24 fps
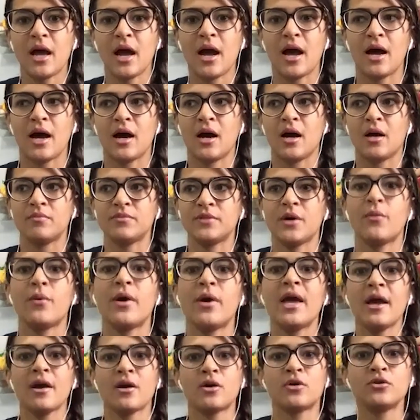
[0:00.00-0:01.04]

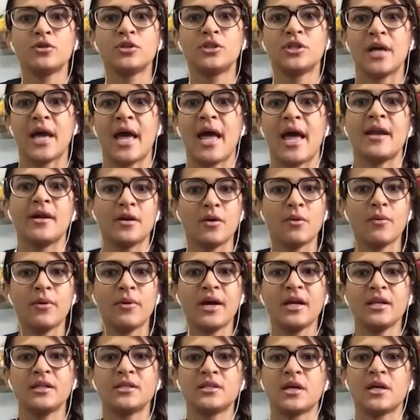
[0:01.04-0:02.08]
I could handle
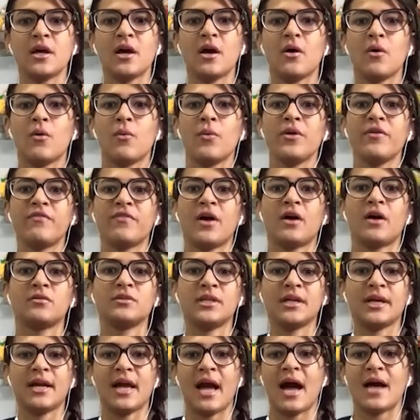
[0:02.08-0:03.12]
it with all
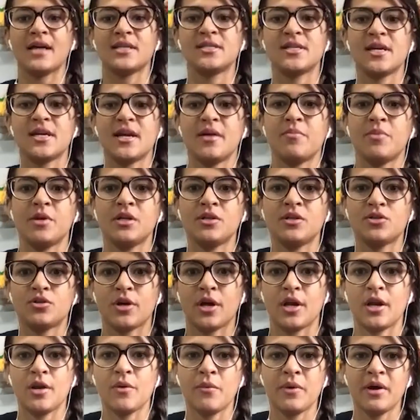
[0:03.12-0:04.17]
the guys that I've been
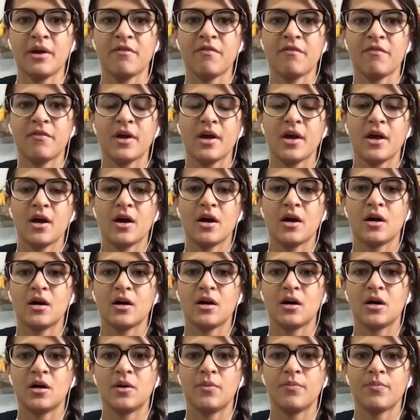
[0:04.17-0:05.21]
training with
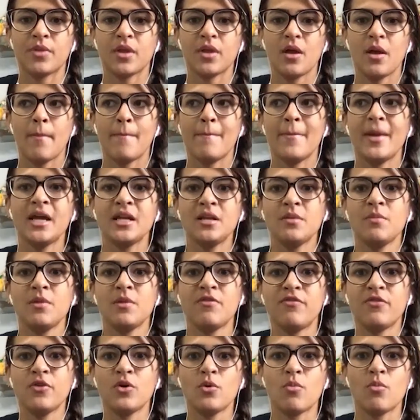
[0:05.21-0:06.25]
made me
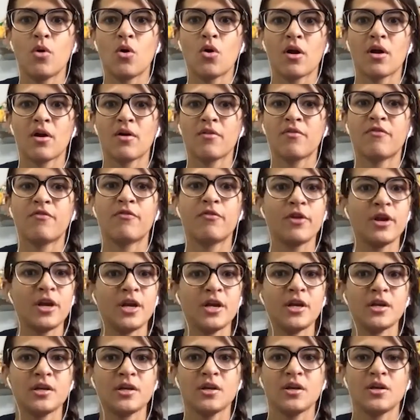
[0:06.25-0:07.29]
feel more
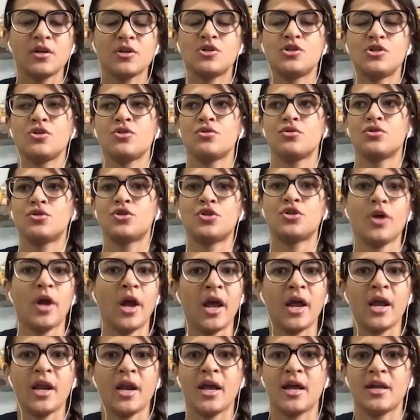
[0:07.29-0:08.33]
free to
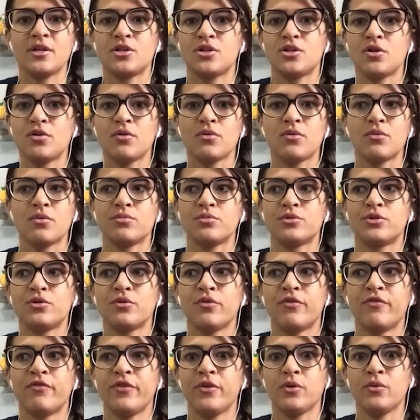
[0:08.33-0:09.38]
train and to
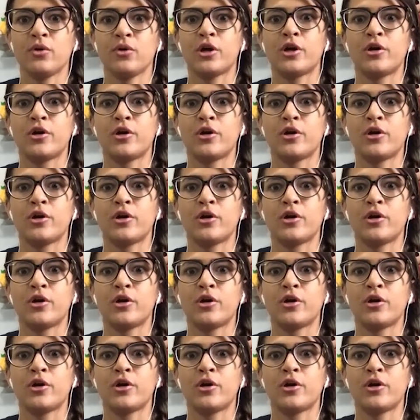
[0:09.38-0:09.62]
feel